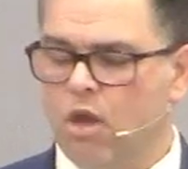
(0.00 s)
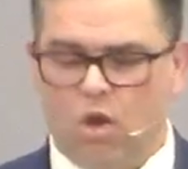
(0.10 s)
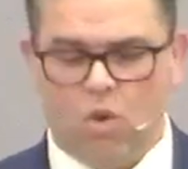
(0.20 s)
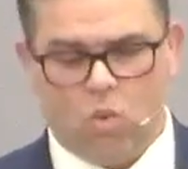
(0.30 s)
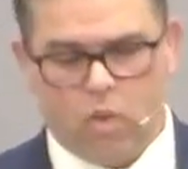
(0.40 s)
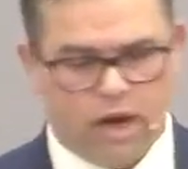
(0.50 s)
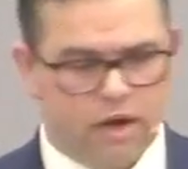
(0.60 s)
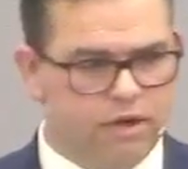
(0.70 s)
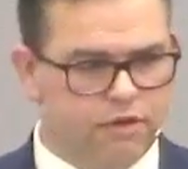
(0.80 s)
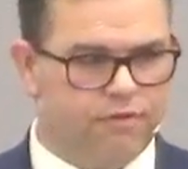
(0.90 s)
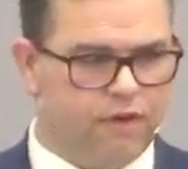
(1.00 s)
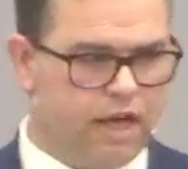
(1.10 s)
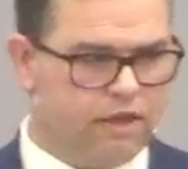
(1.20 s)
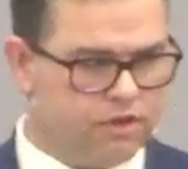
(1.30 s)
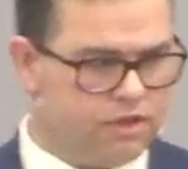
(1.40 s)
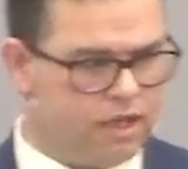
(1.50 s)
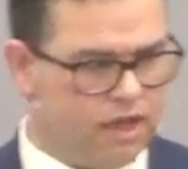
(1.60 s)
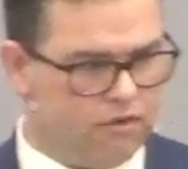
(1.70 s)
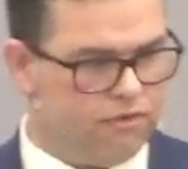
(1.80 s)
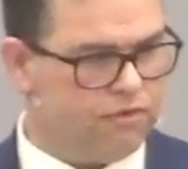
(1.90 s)
Where do you find
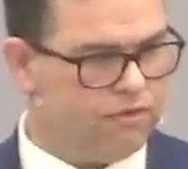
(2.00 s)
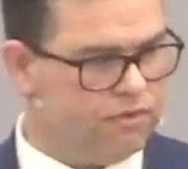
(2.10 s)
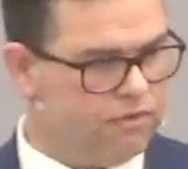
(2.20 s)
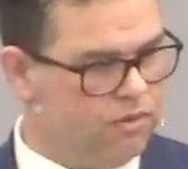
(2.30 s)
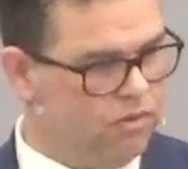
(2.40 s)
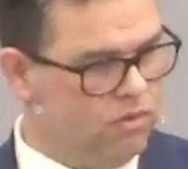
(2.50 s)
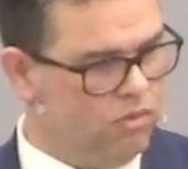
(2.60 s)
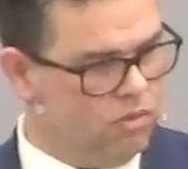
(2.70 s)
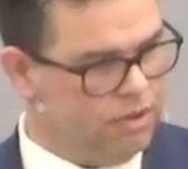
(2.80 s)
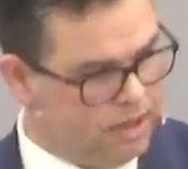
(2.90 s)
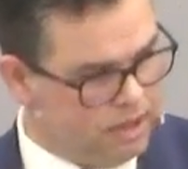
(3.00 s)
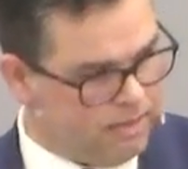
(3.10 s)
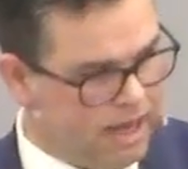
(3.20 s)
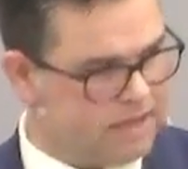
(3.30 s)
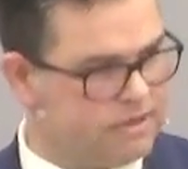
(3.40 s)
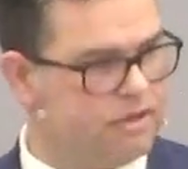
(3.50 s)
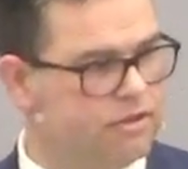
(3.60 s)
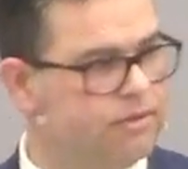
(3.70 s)
yourself within the passage?